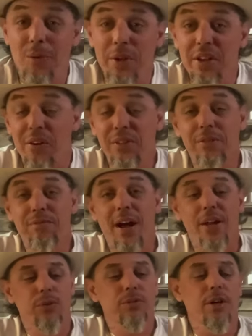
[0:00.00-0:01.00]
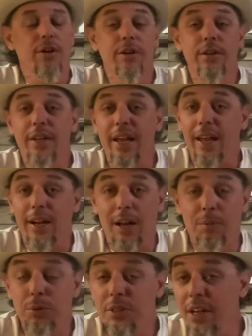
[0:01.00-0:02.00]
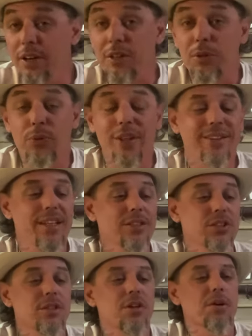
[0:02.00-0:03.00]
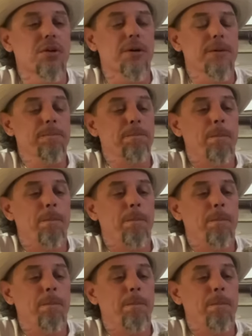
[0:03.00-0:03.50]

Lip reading: We are in the final third, and I will tell you that this cigar